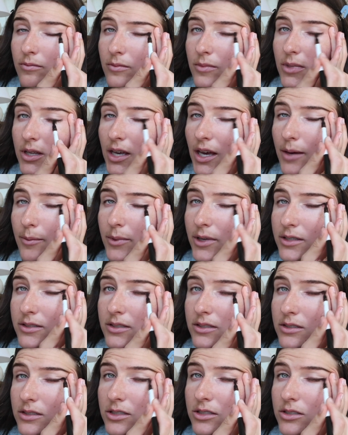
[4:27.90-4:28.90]
But yeah,
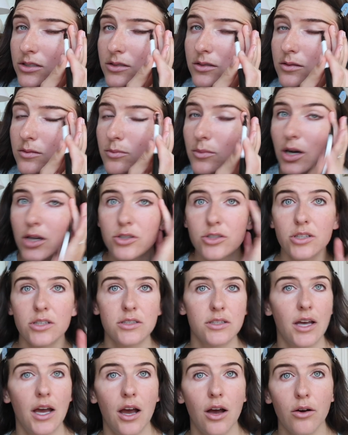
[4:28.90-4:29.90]
basically just smudge
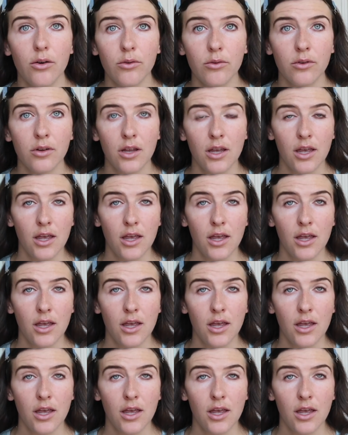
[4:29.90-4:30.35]
this out,